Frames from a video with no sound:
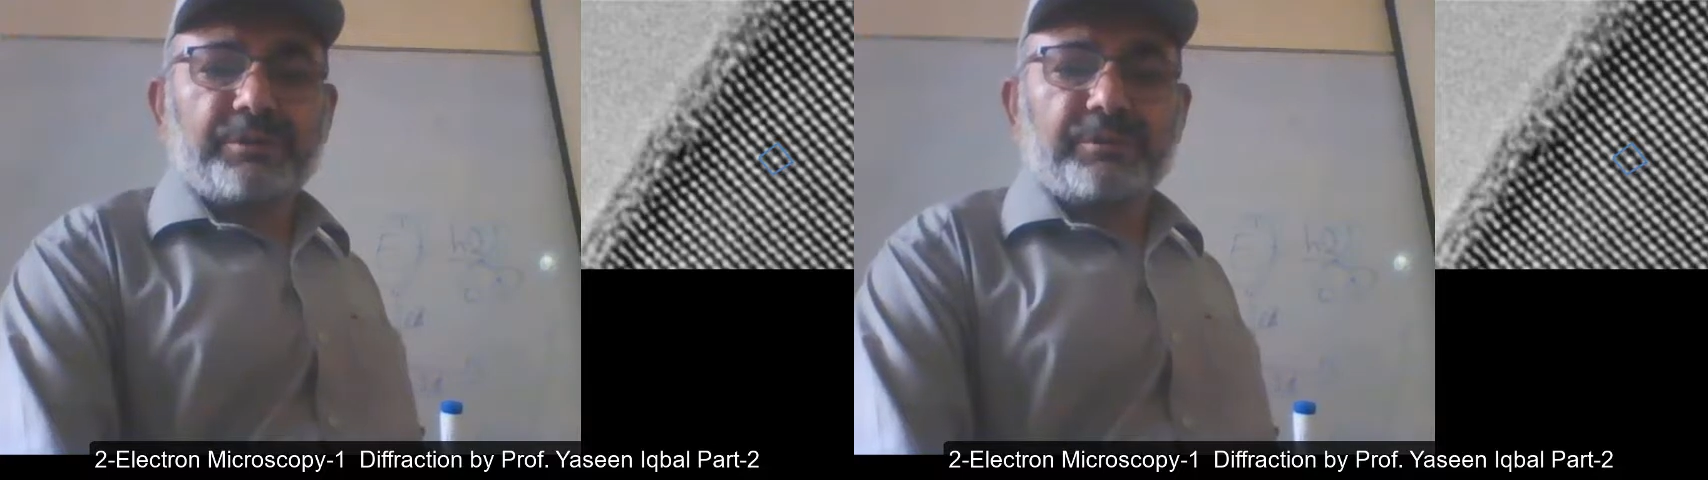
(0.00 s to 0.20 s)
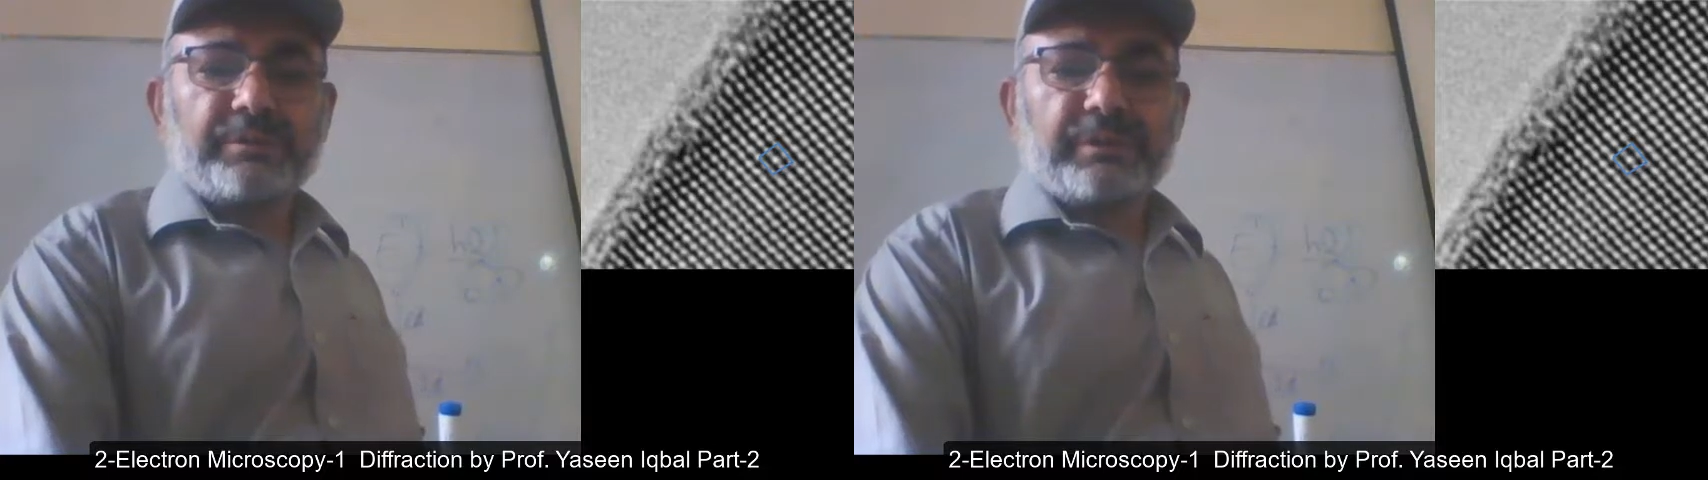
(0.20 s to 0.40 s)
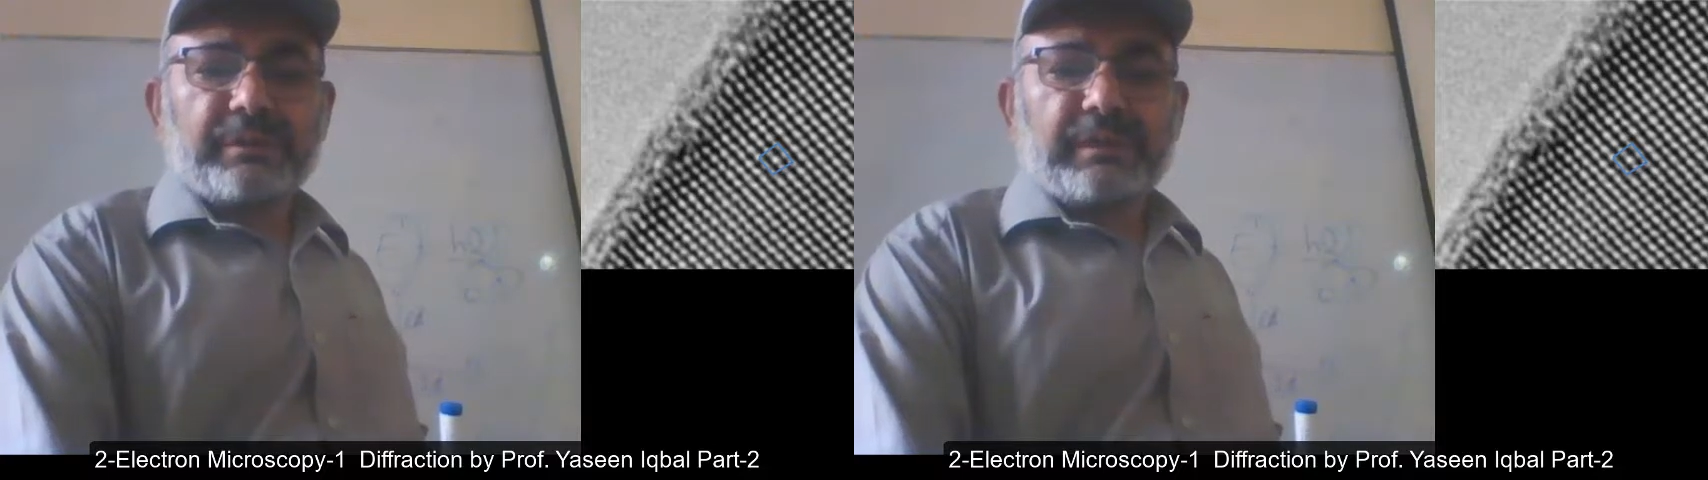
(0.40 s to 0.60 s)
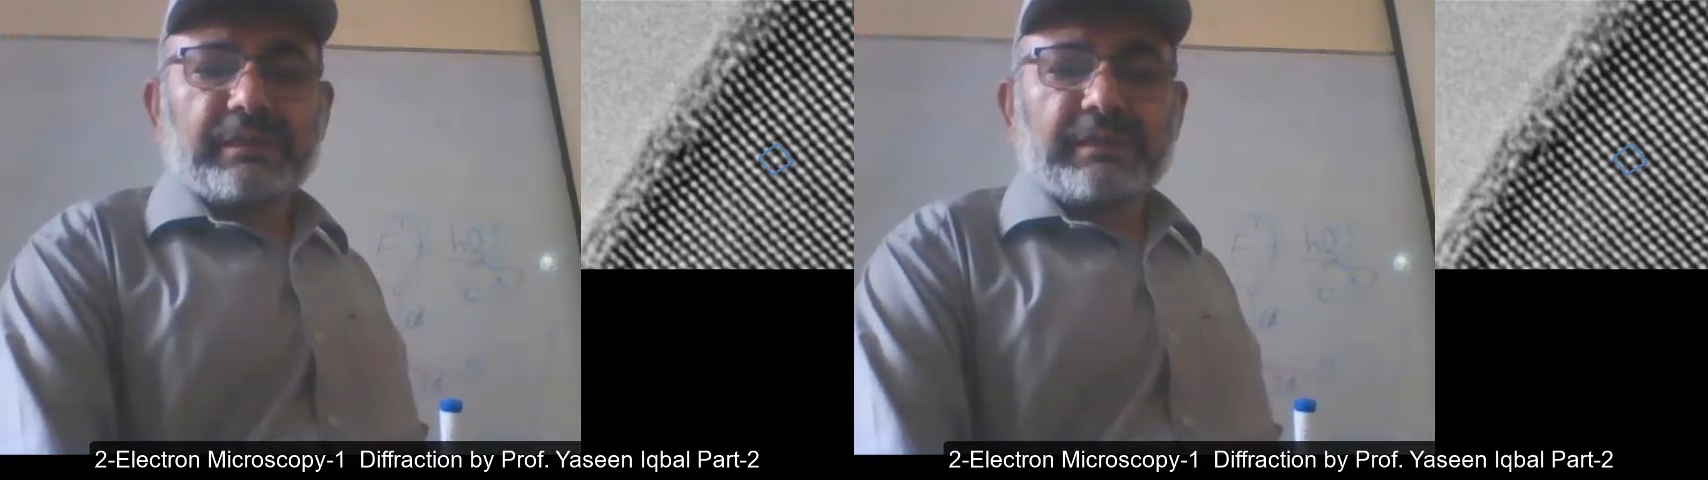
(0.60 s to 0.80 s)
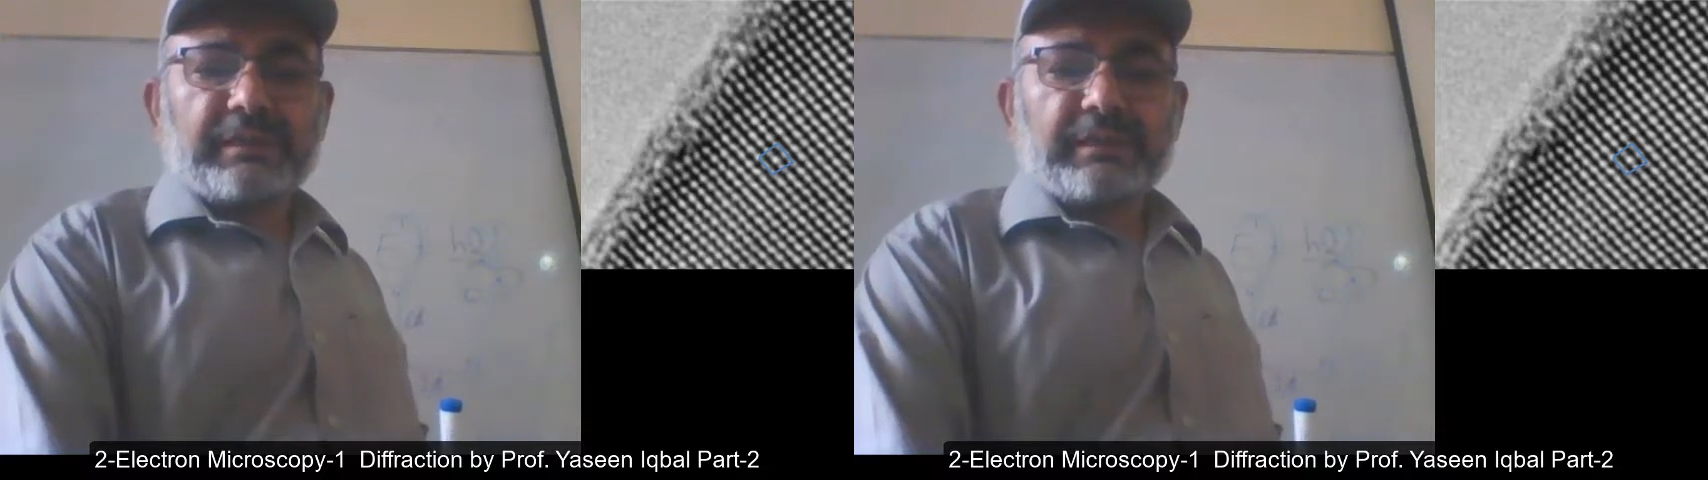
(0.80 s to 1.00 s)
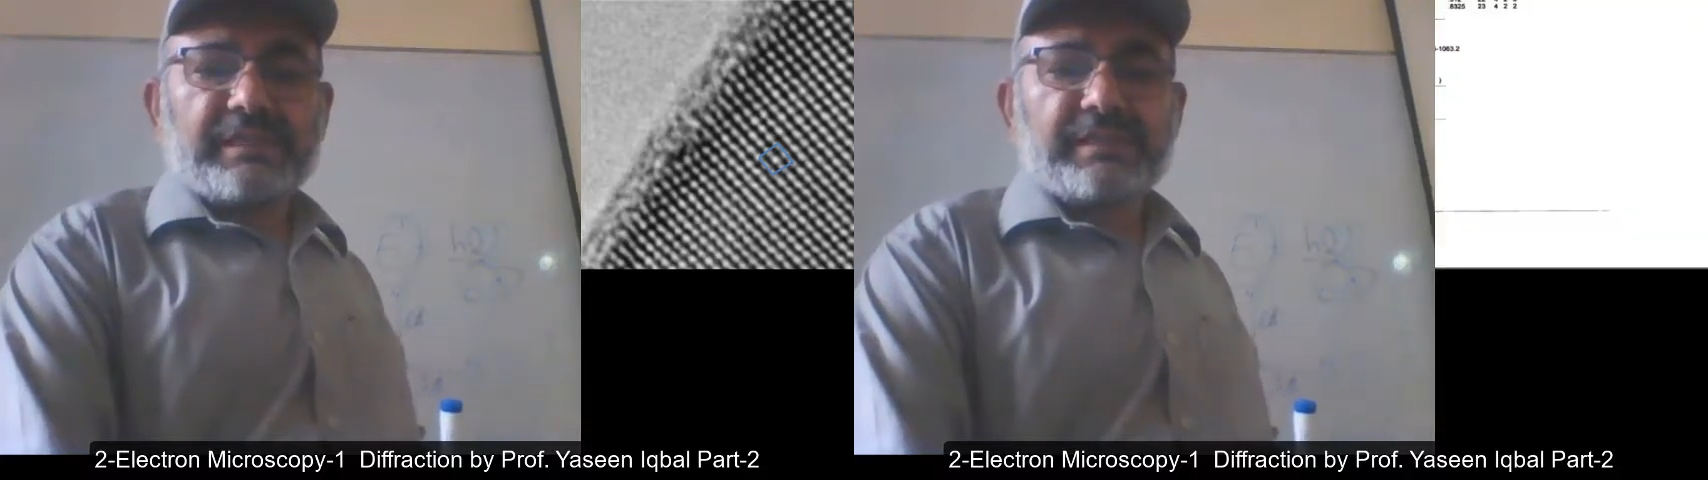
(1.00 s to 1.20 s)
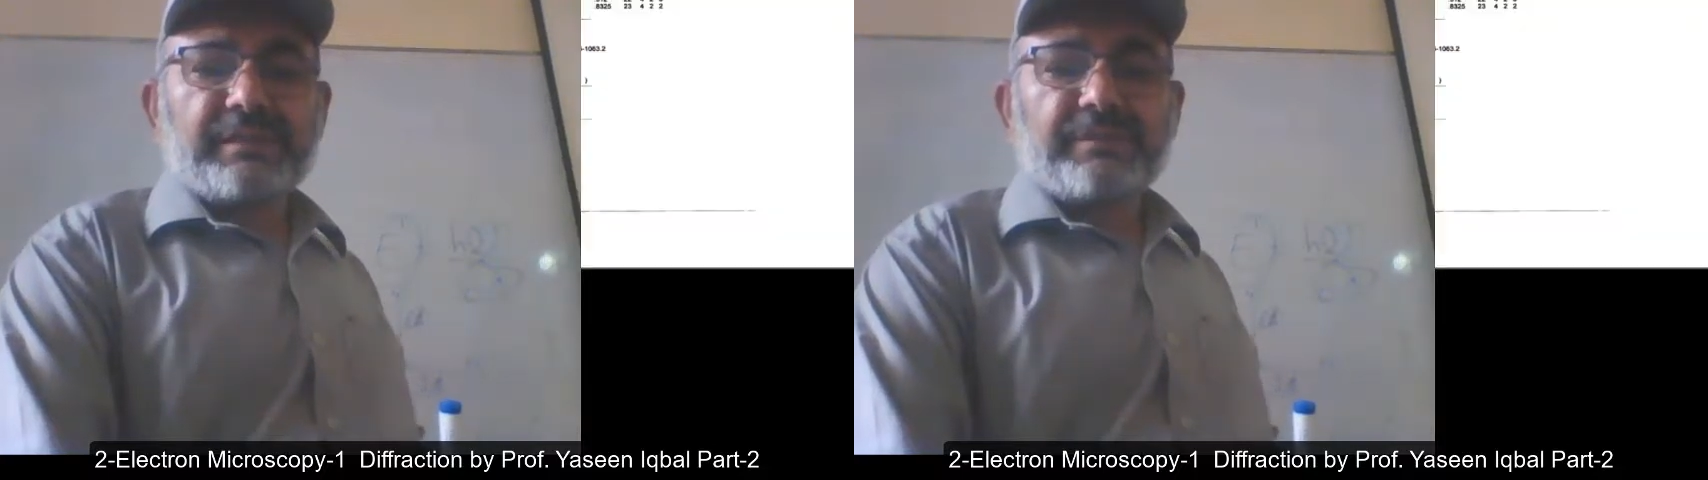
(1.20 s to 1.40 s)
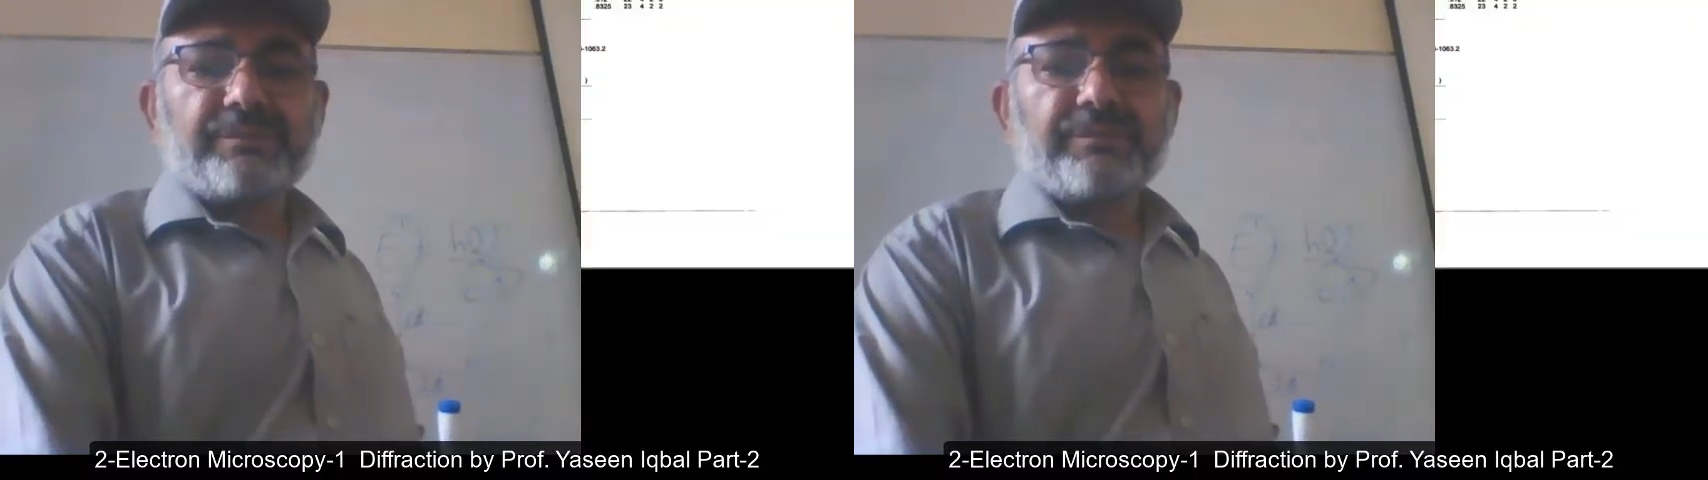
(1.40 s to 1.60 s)
to
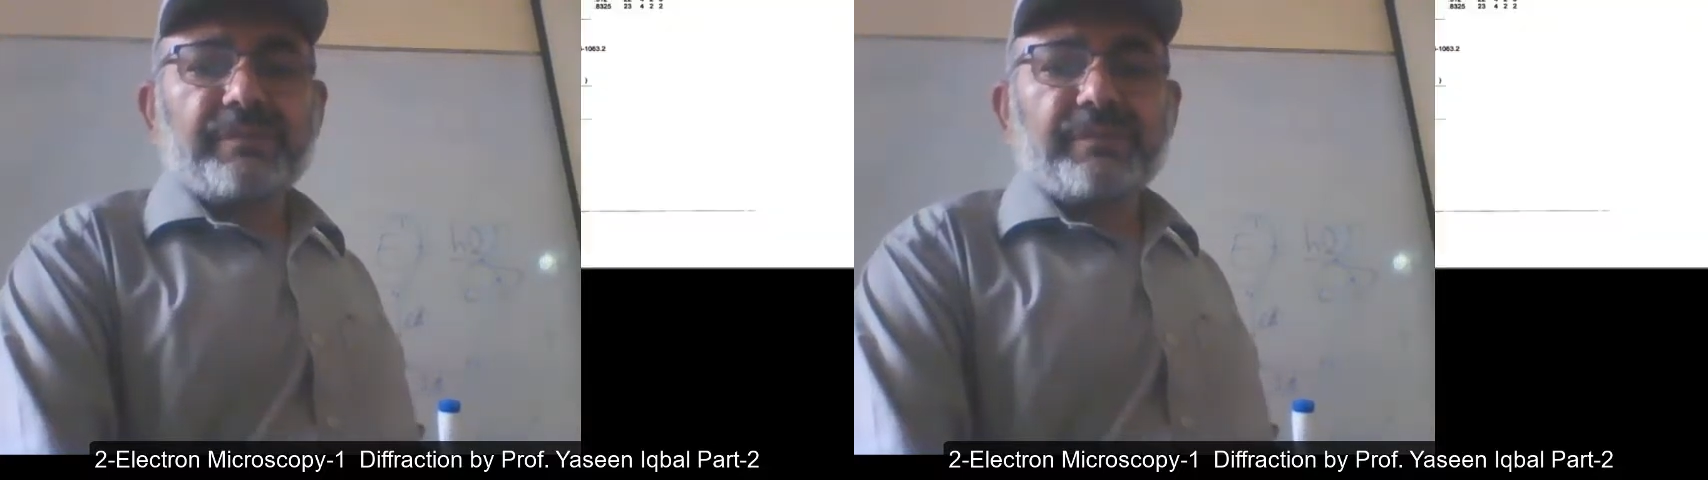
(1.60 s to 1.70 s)
this.